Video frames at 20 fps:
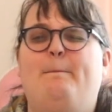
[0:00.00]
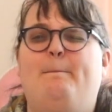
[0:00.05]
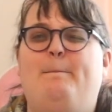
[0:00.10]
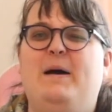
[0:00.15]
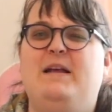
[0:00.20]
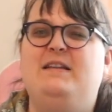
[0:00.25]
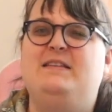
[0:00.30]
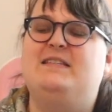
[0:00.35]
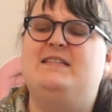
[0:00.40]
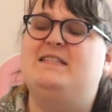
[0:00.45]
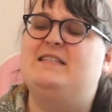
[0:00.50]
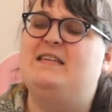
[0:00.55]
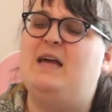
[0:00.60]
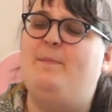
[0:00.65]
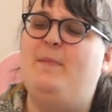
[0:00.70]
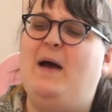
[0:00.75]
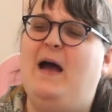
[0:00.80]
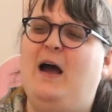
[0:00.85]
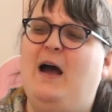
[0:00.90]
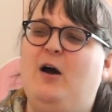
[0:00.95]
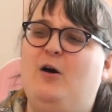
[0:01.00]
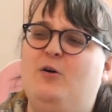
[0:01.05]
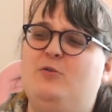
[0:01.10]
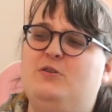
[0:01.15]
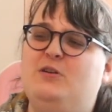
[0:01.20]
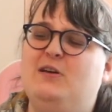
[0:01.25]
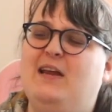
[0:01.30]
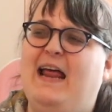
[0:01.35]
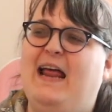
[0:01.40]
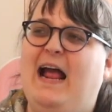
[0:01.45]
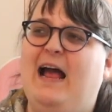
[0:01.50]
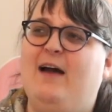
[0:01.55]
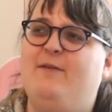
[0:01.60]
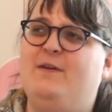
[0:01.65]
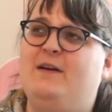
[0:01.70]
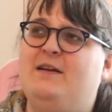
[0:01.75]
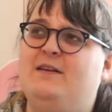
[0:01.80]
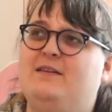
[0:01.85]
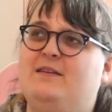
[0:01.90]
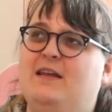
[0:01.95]
But somehow, due to
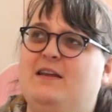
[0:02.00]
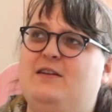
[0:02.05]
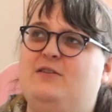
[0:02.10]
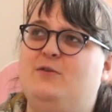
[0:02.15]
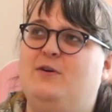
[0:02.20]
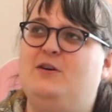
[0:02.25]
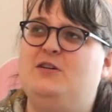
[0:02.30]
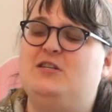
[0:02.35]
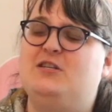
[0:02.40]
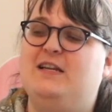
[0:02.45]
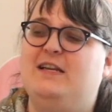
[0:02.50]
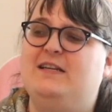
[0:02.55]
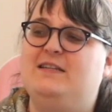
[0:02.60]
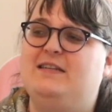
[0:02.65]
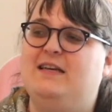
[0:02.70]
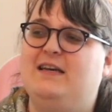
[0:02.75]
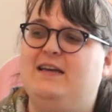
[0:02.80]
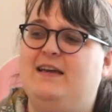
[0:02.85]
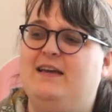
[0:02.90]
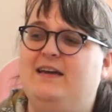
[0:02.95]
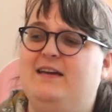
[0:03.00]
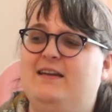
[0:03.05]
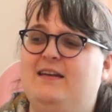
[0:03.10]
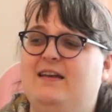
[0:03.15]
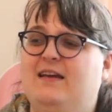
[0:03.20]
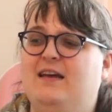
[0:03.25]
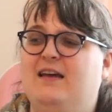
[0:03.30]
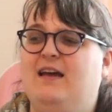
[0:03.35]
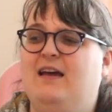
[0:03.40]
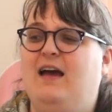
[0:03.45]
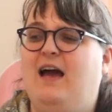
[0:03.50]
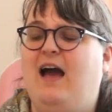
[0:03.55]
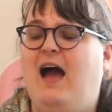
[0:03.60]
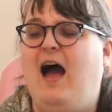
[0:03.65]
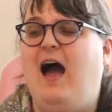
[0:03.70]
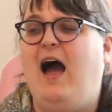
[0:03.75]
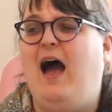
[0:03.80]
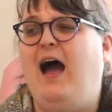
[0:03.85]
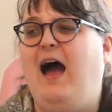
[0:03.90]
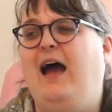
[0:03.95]
having the Deutschland ticket,
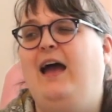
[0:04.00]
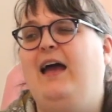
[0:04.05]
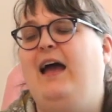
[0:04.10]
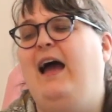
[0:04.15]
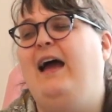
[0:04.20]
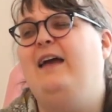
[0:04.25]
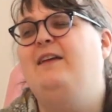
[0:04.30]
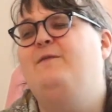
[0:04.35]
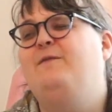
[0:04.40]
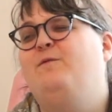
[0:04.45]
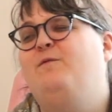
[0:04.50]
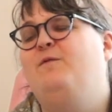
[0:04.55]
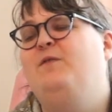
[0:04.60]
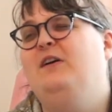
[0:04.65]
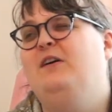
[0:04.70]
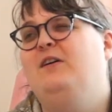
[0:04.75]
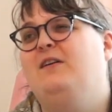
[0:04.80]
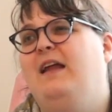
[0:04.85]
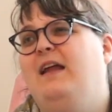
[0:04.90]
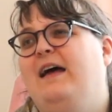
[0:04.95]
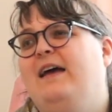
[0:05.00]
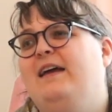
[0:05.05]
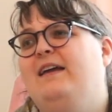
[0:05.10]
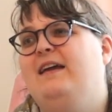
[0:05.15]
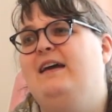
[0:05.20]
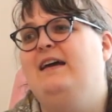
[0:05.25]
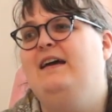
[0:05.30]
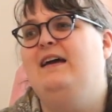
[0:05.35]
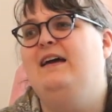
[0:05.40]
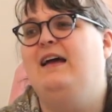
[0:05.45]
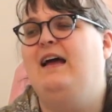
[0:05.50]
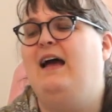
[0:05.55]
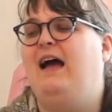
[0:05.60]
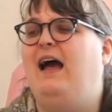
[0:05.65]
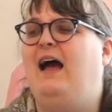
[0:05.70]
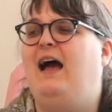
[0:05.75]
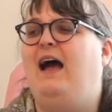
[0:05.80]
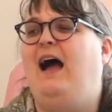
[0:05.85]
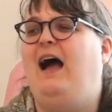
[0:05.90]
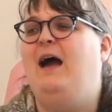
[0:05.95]
I feel like
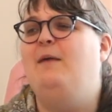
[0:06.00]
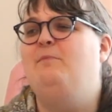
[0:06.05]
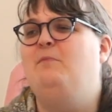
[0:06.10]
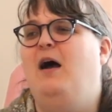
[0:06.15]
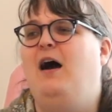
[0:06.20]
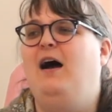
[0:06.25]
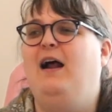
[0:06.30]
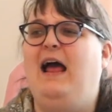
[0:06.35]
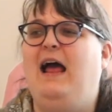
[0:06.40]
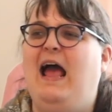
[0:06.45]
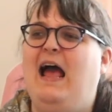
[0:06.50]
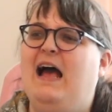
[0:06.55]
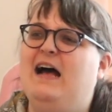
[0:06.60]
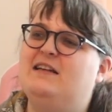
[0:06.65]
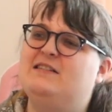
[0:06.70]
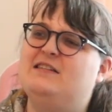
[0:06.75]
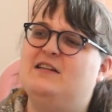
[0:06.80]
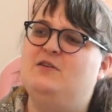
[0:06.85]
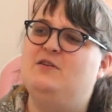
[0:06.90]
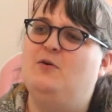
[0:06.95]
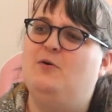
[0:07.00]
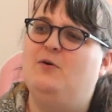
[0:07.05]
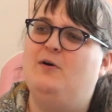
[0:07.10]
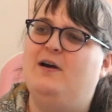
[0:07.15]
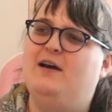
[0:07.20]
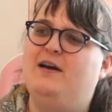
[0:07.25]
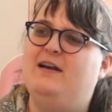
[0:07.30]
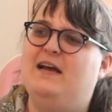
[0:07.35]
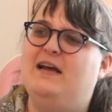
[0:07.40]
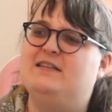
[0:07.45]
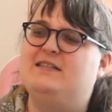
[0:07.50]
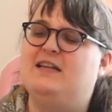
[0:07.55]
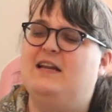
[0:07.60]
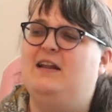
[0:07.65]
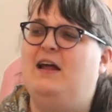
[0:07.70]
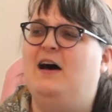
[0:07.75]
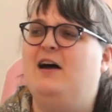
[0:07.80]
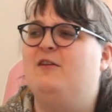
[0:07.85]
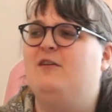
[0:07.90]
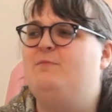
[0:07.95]
I'm not as annoyed as a
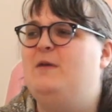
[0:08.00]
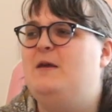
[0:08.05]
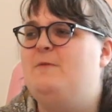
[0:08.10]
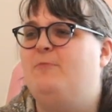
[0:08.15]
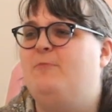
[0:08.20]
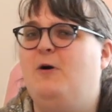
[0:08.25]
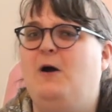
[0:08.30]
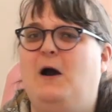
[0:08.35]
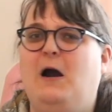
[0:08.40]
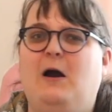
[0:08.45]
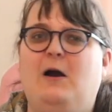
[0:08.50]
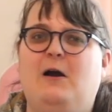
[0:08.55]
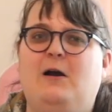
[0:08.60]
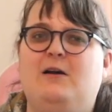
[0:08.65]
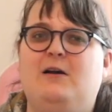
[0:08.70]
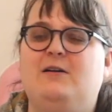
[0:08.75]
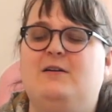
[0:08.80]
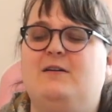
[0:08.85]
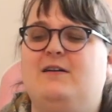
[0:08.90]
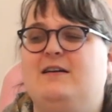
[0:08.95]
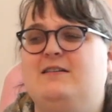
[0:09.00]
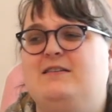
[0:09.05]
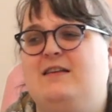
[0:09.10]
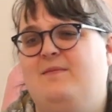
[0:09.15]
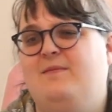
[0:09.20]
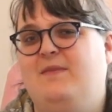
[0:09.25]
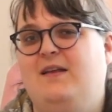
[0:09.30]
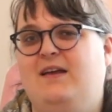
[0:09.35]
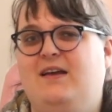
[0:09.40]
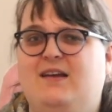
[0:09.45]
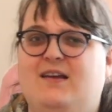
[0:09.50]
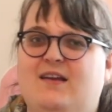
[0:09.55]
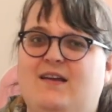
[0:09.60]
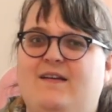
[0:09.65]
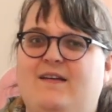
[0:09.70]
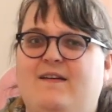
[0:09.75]
lot of people are because I'm like,